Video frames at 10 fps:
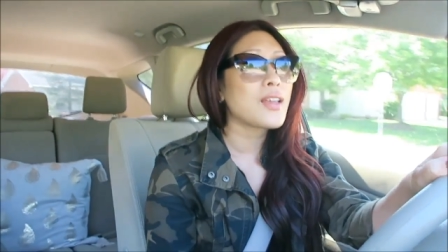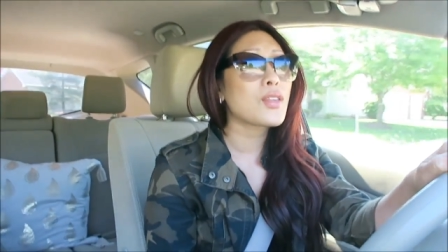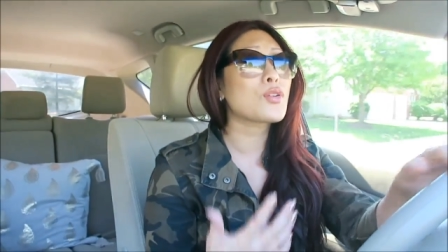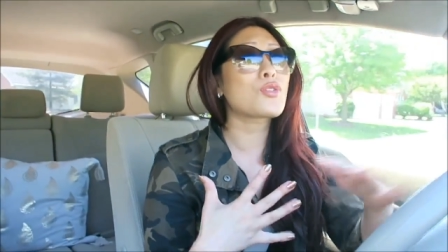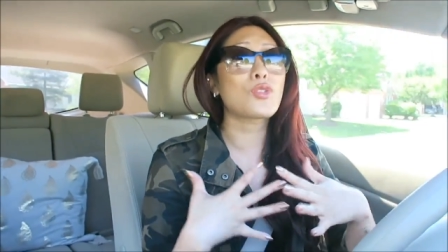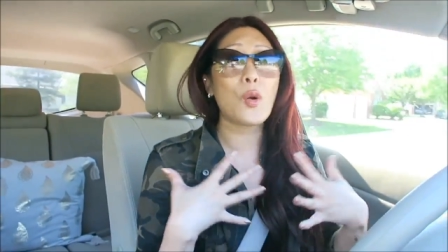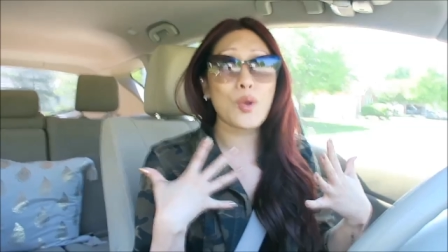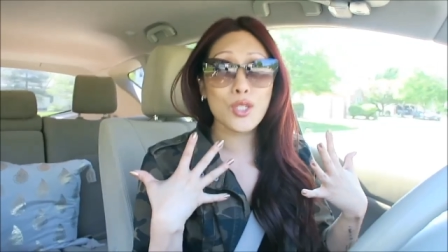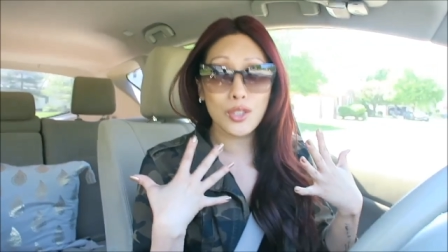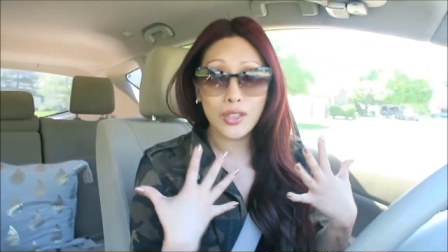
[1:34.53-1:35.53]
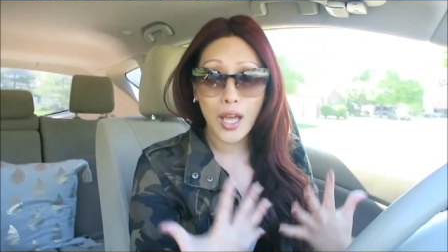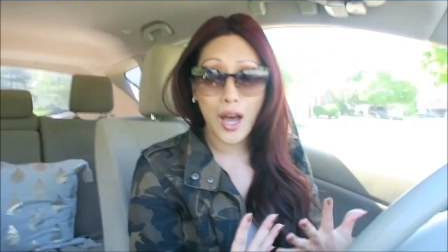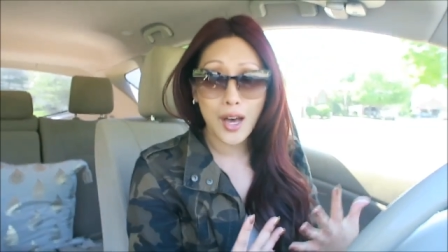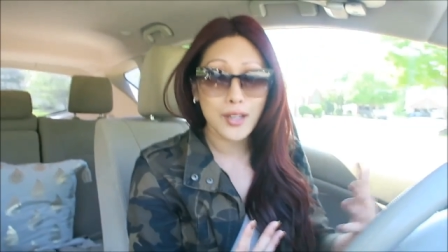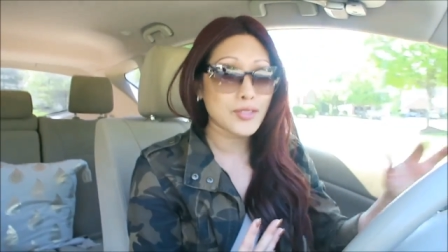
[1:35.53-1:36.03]
there's so much
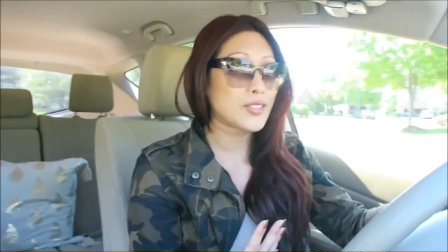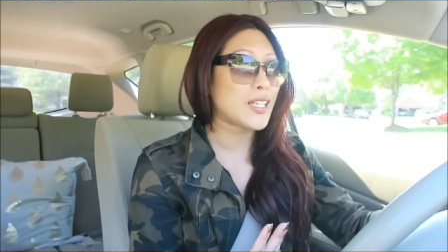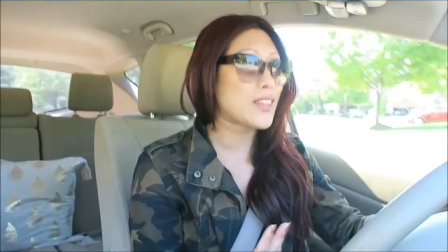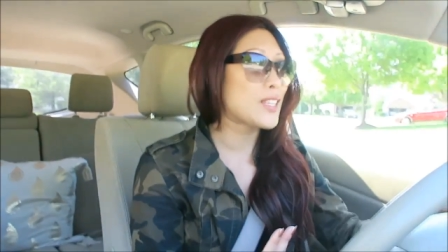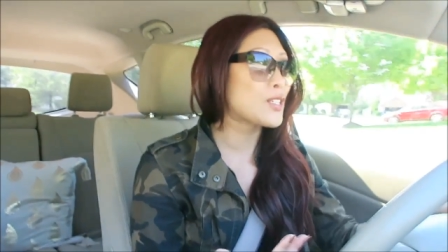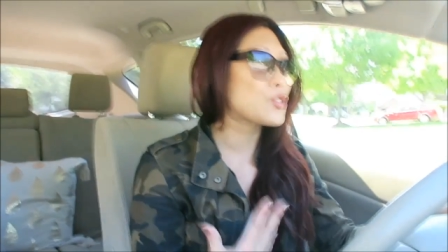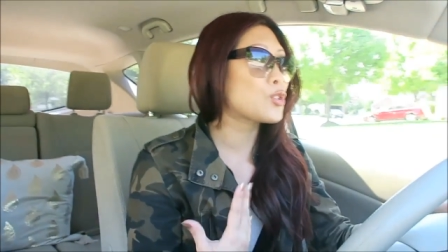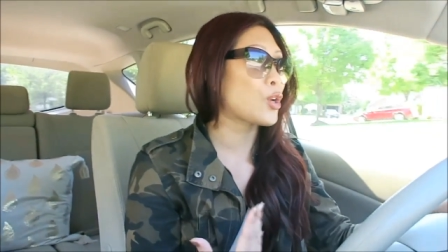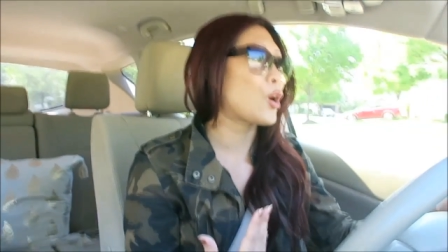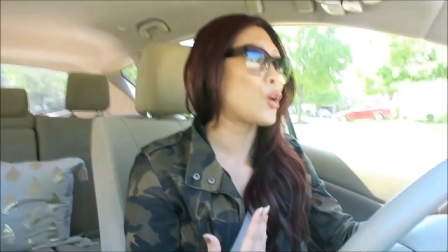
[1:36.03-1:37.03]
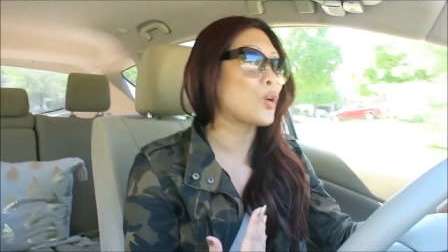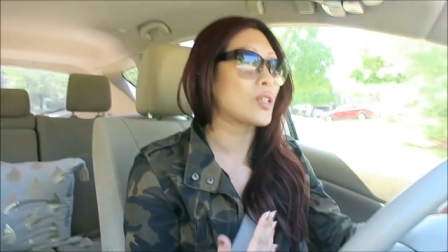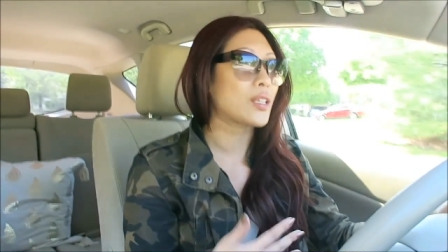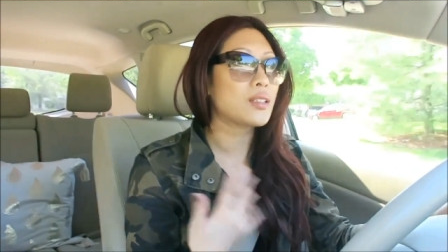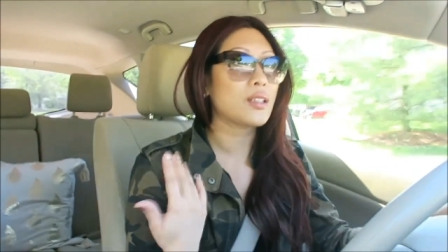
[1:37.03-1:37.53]
love in this show.
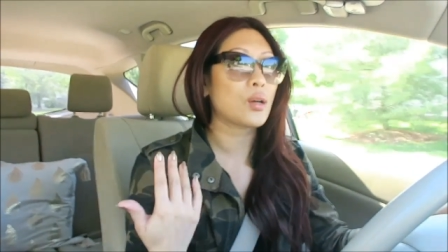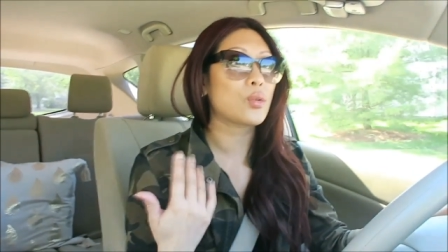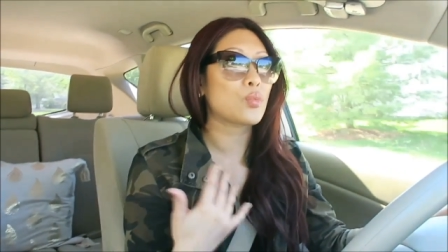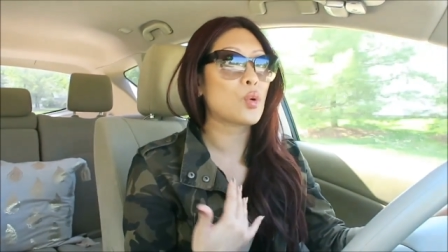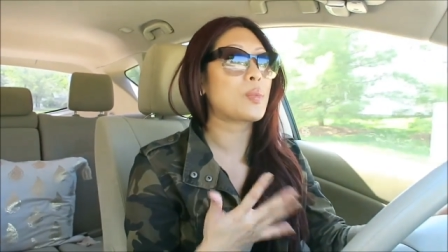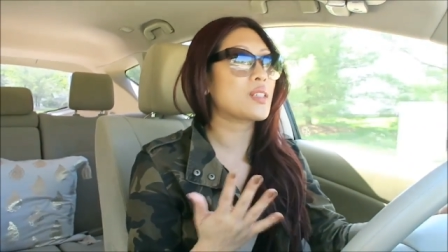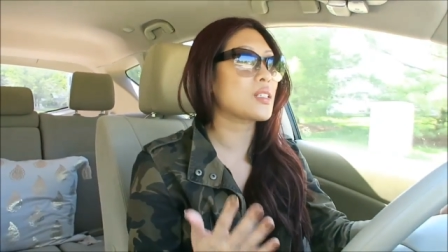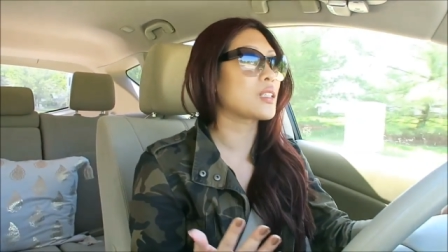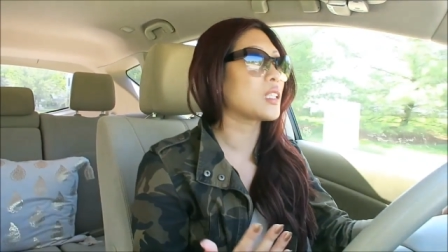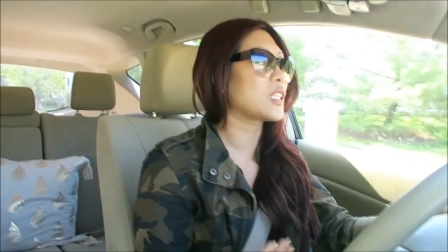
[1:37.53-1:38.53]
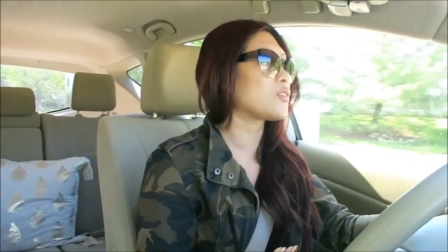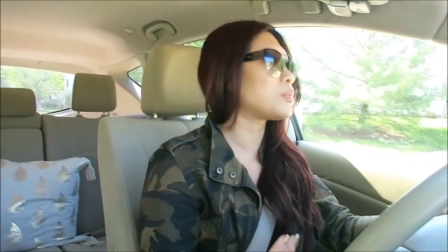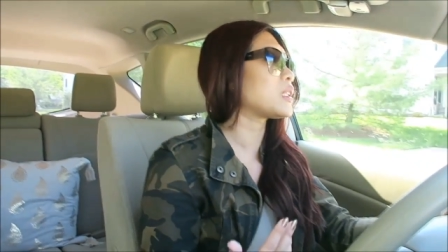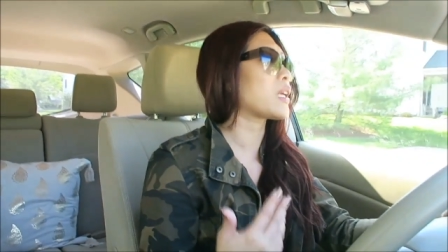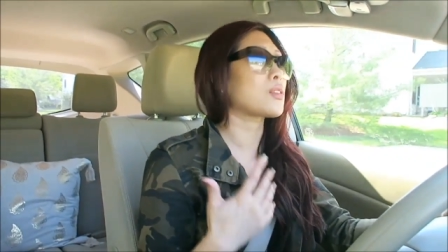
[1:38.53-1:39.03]
Like, you know, romantic love,
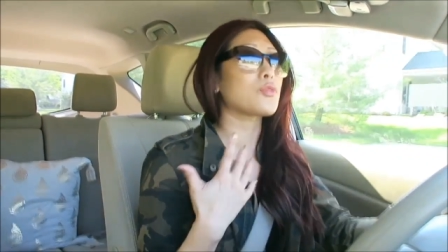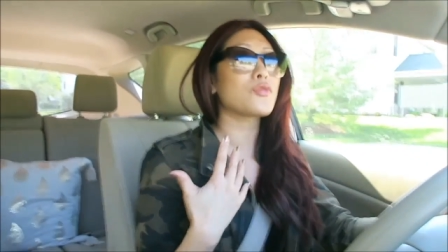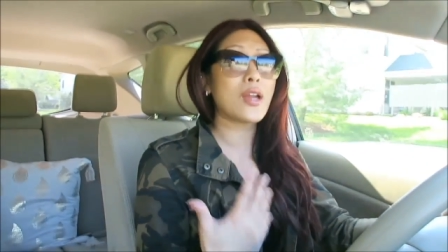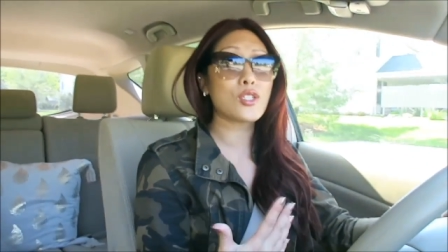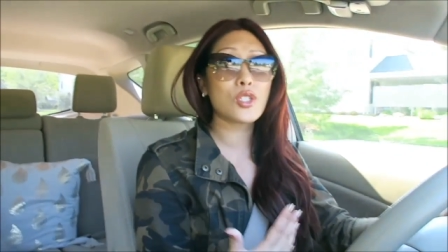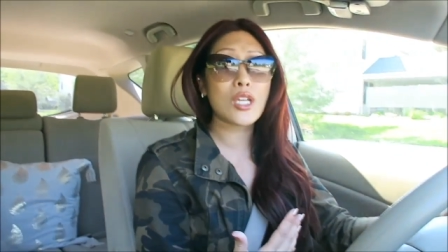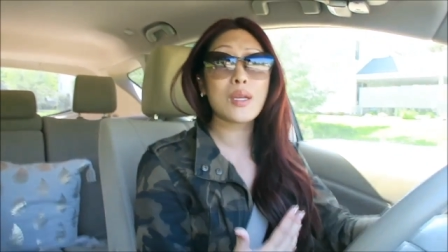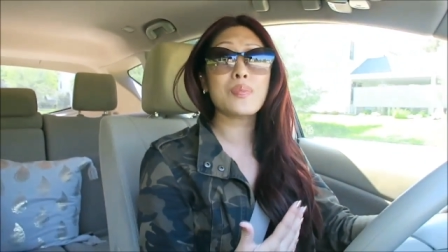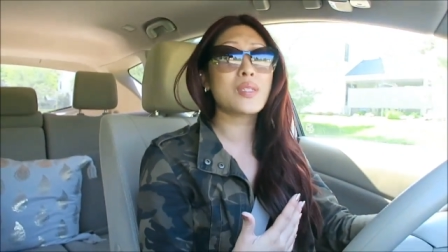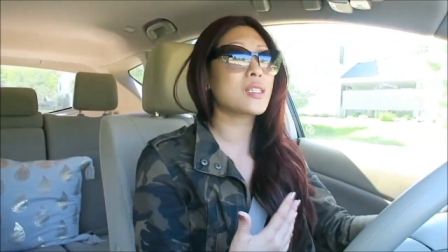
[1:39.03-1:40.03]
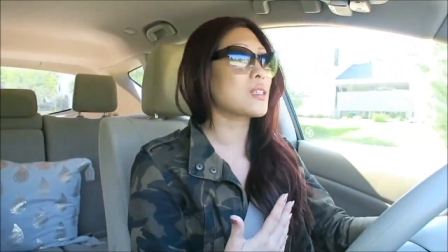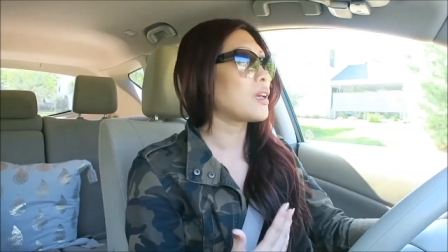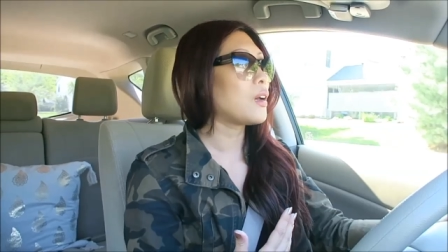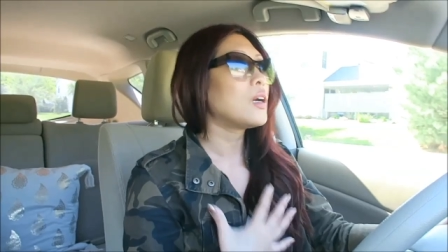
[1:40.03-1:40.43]
but like the friendships,